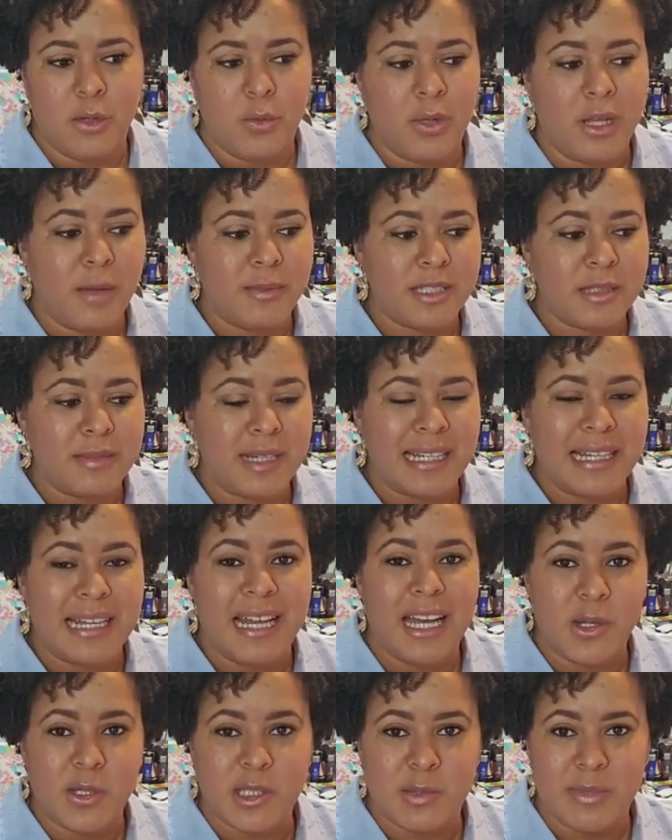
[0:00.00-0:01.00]
Will help somebody
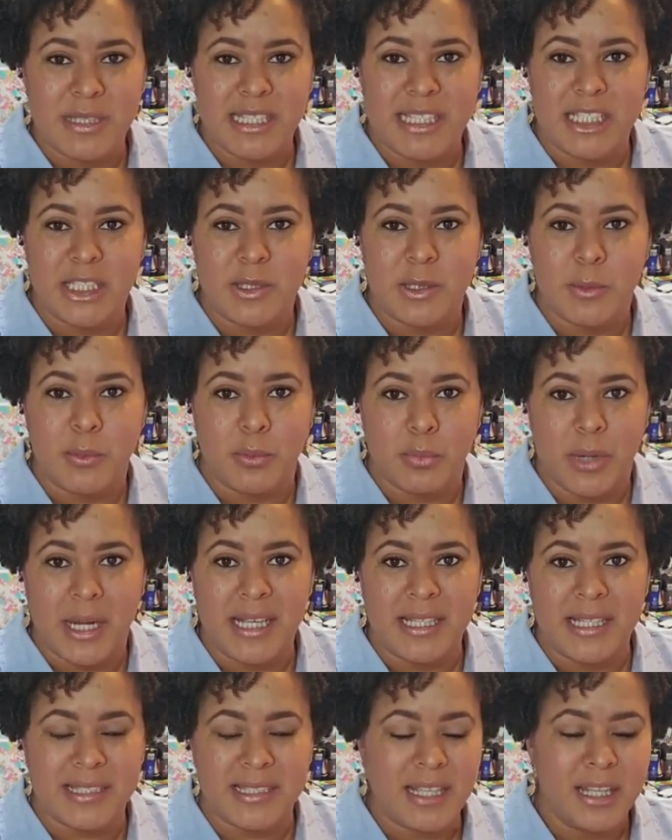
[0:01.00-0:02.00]
else begin to
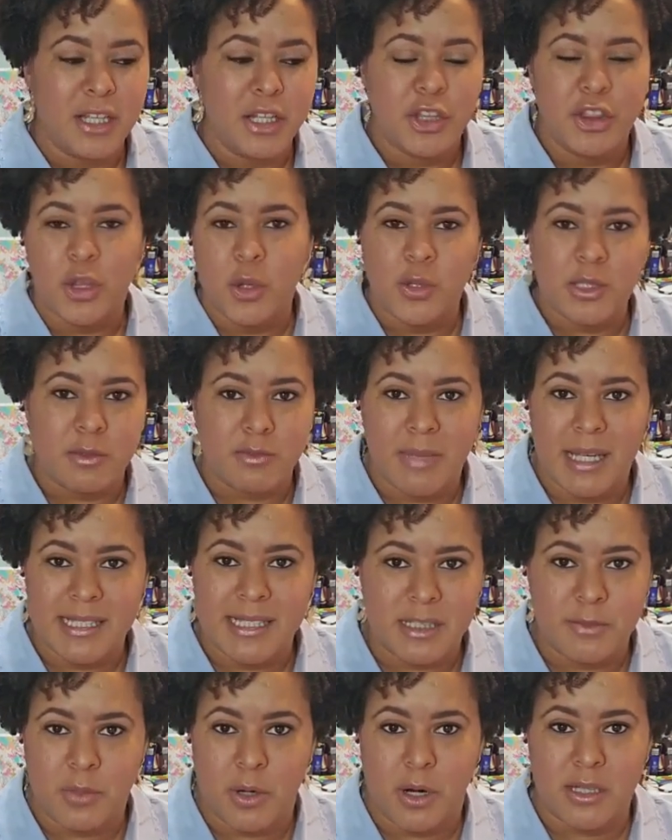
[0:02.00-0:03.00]
embrace those
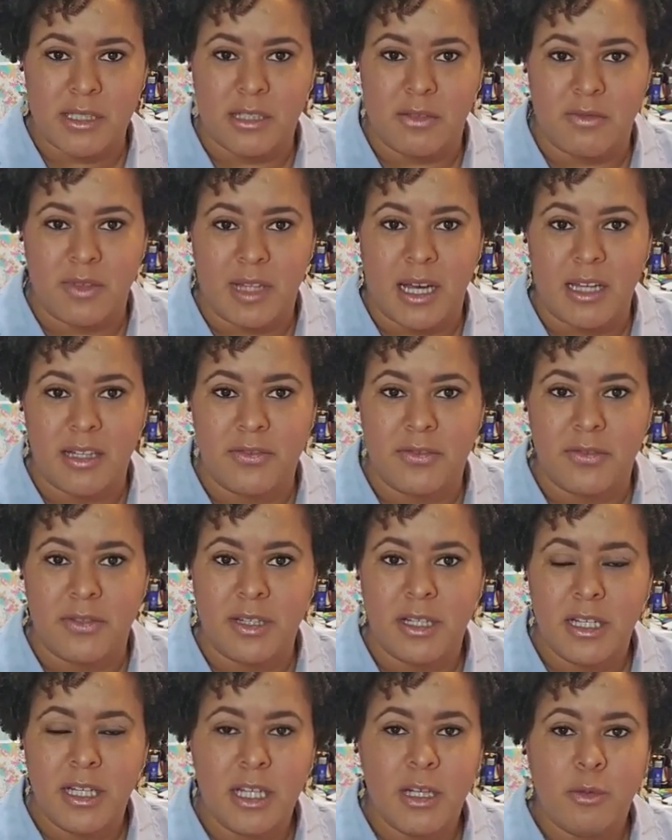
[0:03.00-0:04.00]
messy parts of life.
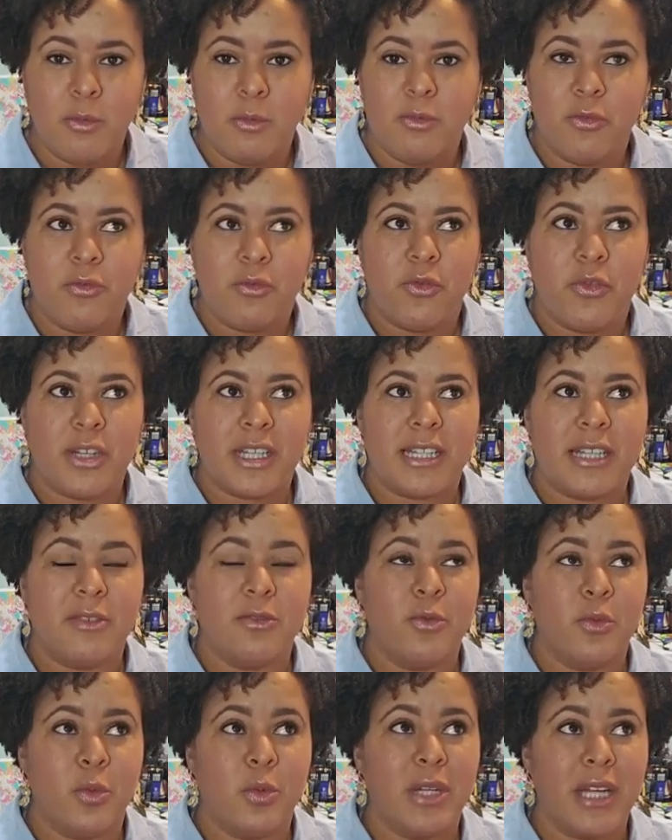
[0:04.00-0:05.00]

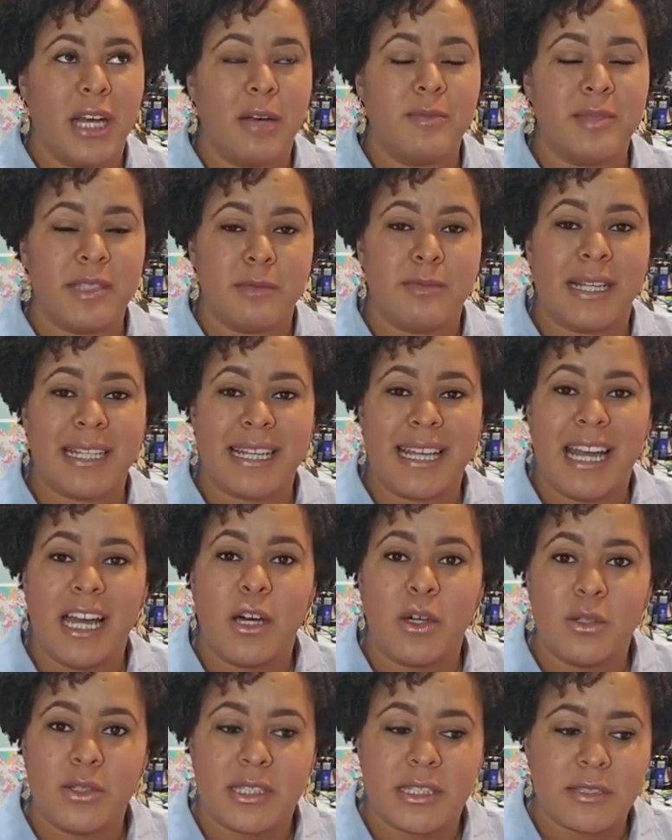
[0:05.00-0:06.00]
We help somebody
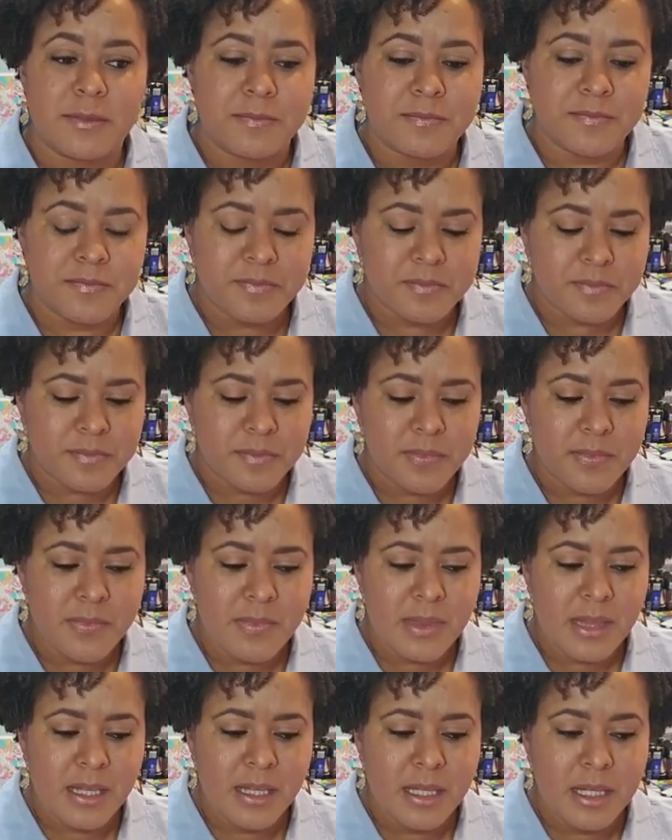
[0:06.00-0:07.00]
else
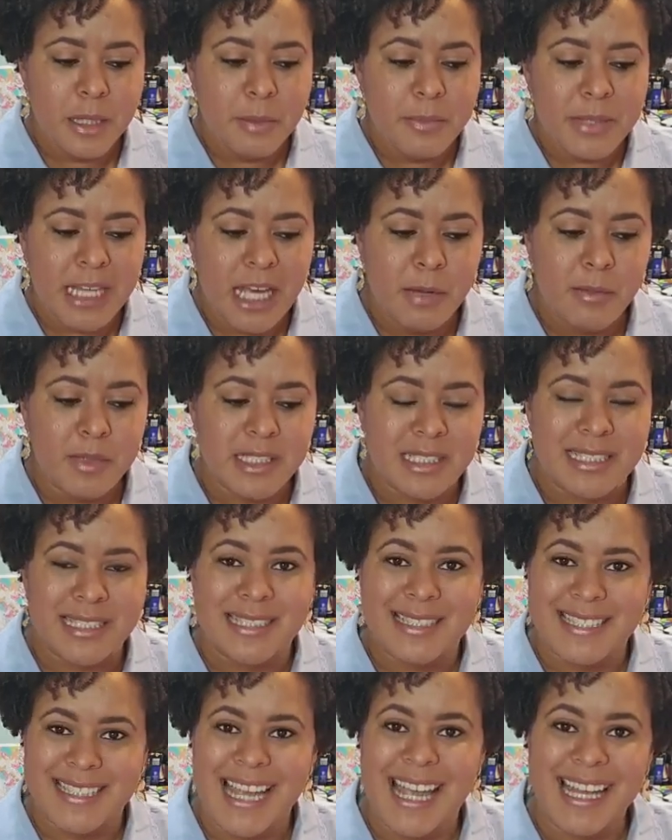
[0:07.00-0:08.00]
be able to
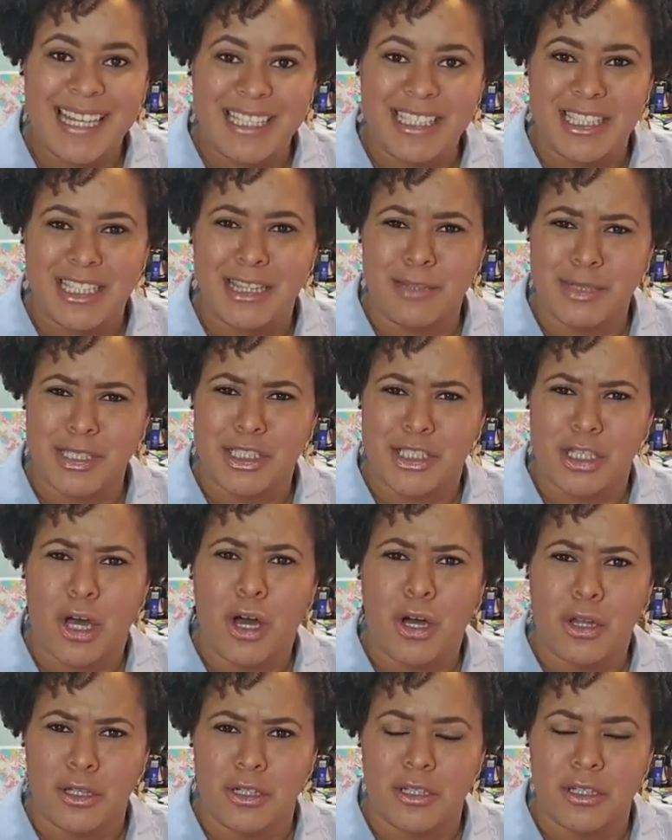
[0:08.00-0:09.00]
stand a little bit
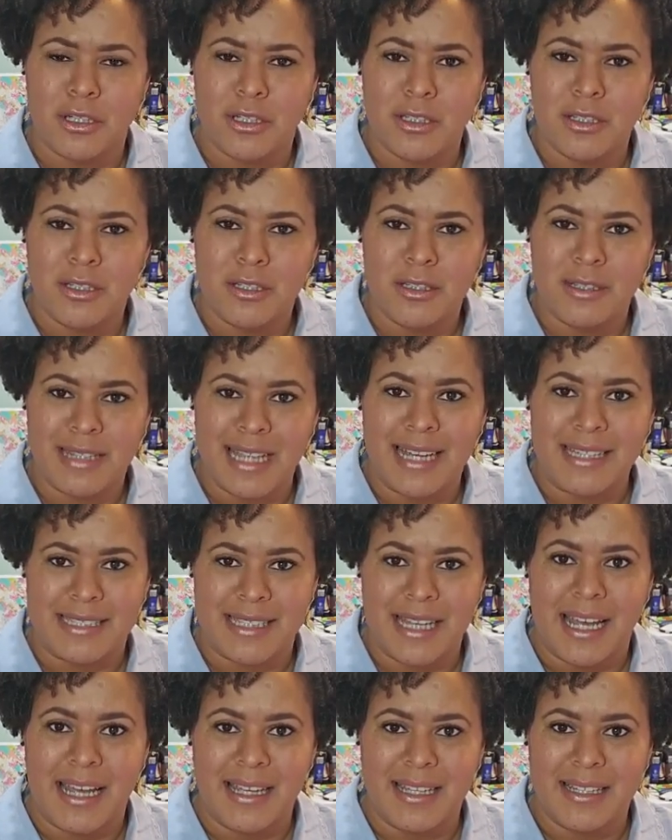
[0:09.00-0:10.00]
taller that
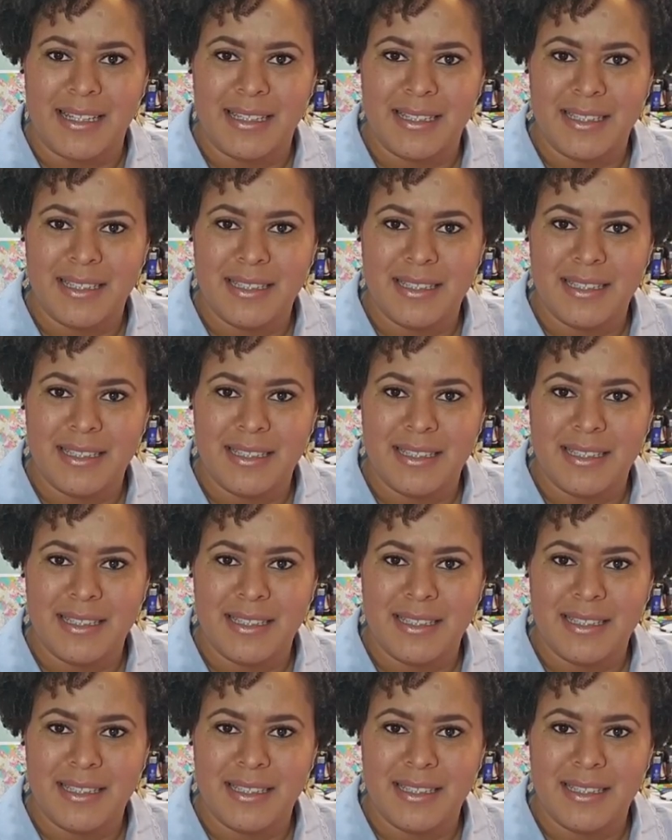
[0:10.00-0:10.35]
day.